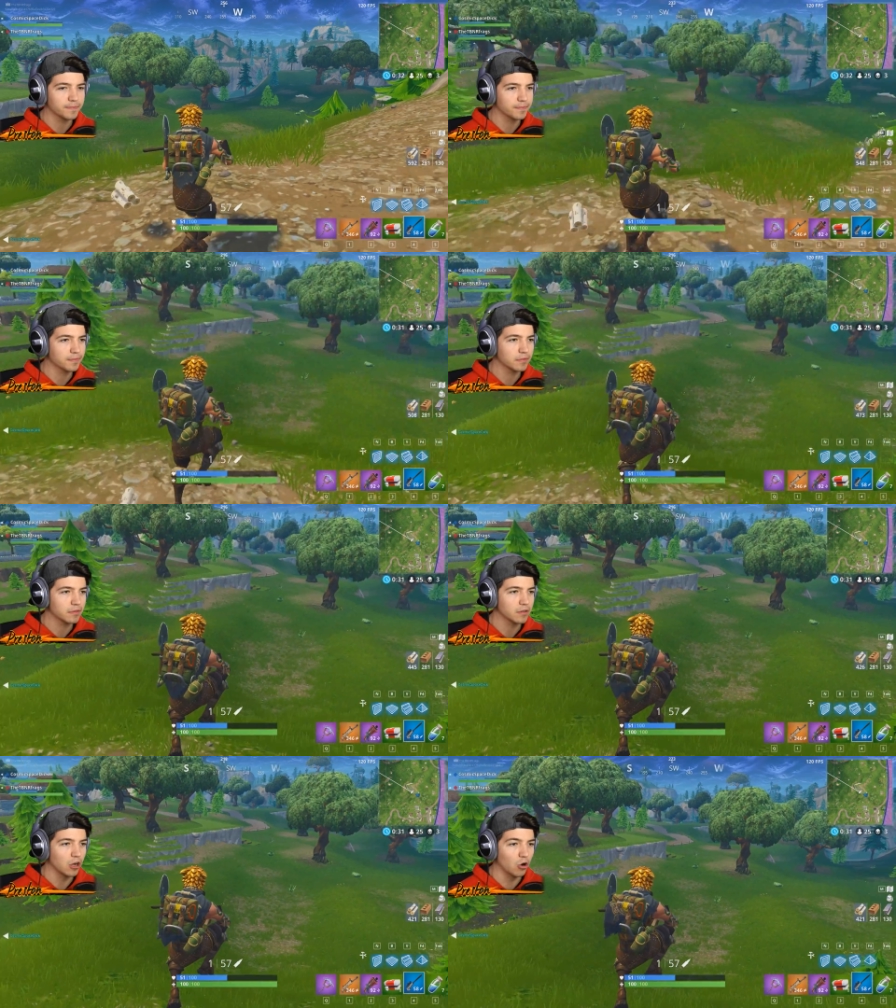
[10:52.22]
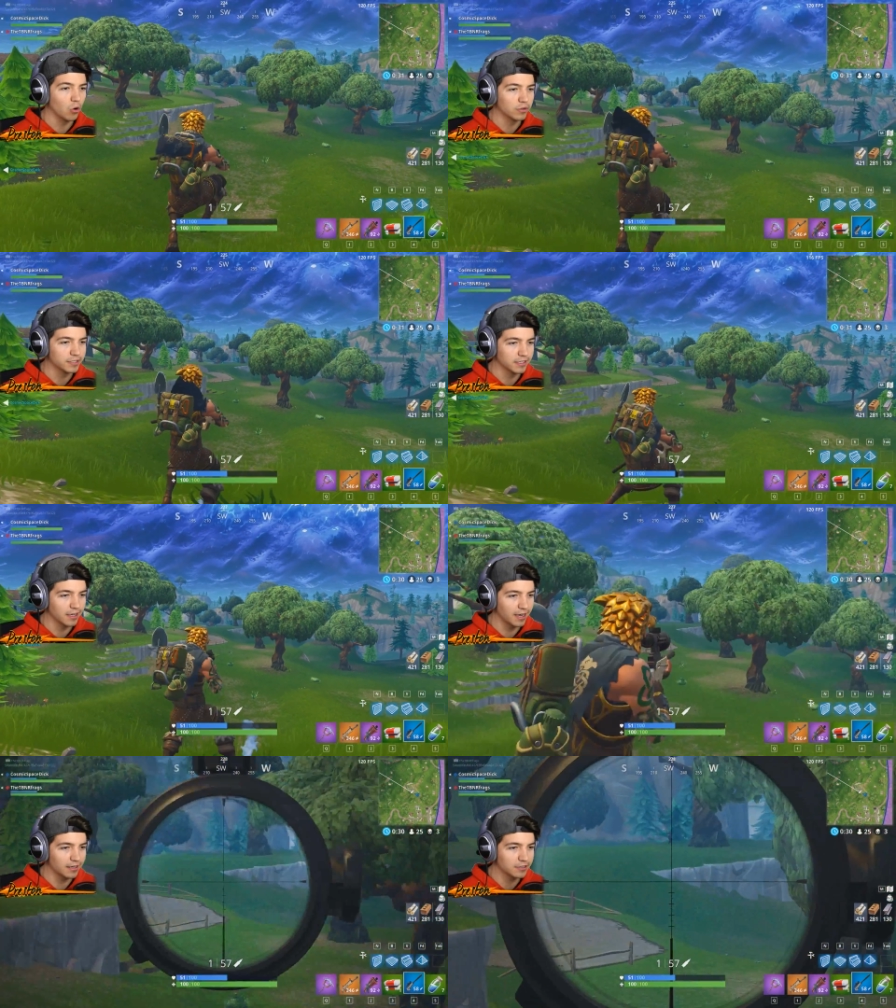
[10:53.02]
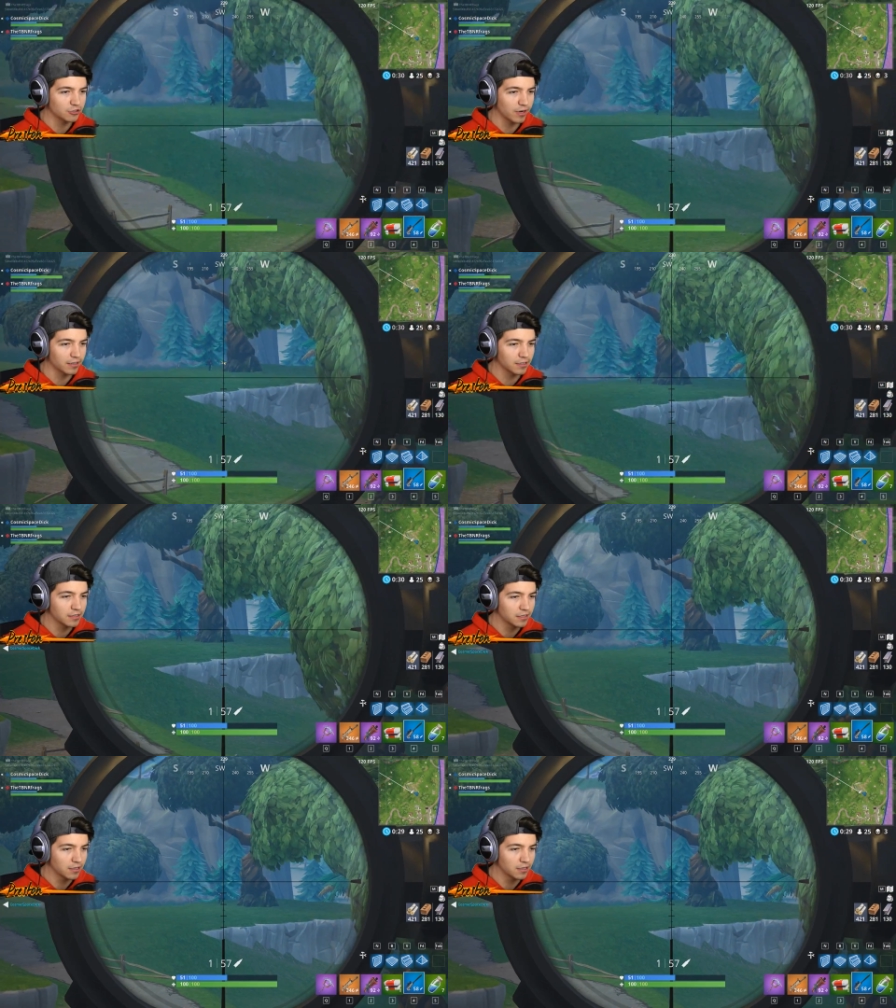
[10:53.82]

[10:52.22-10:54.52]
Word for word: you didn't have to drop half. Oh, I see a guy. Straggler.